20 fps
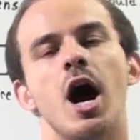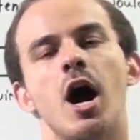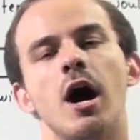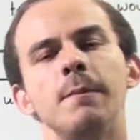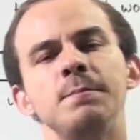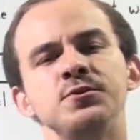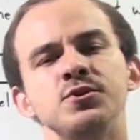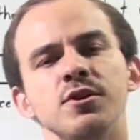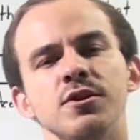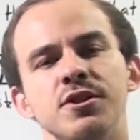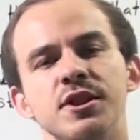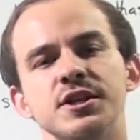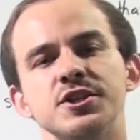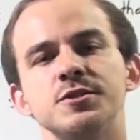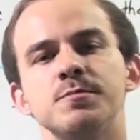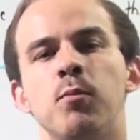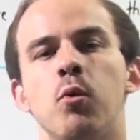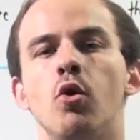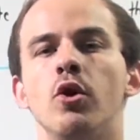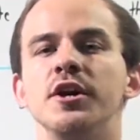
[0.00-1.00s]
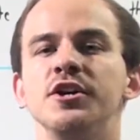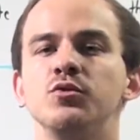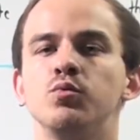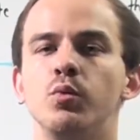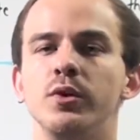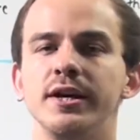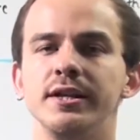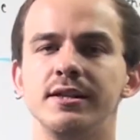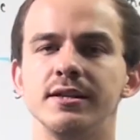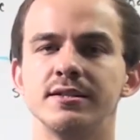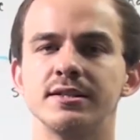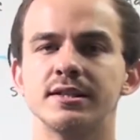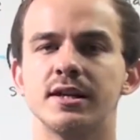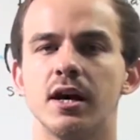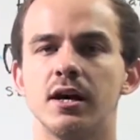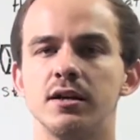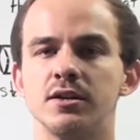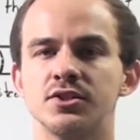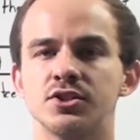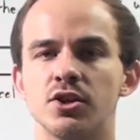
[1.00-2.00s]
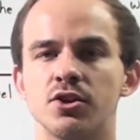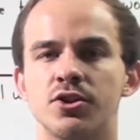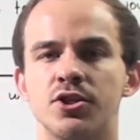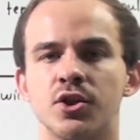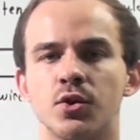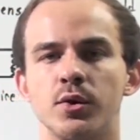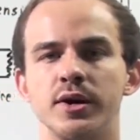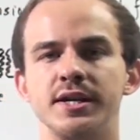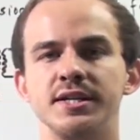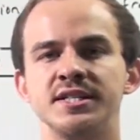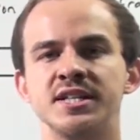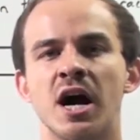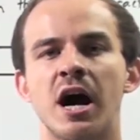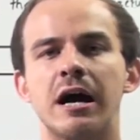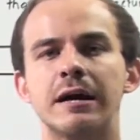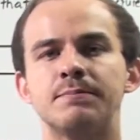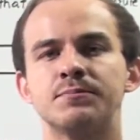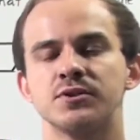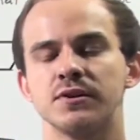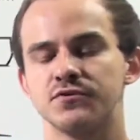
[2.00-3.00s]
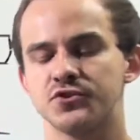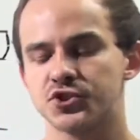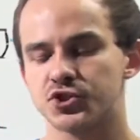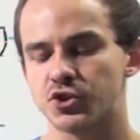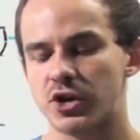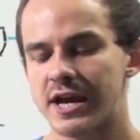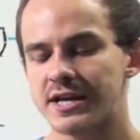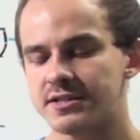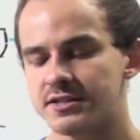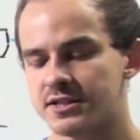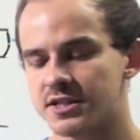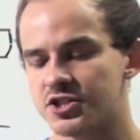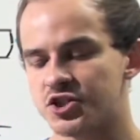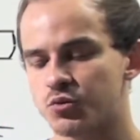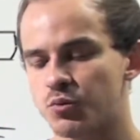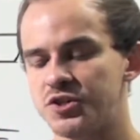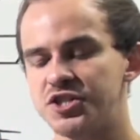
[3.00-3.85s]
Up to this point, we discussed three types of stresses.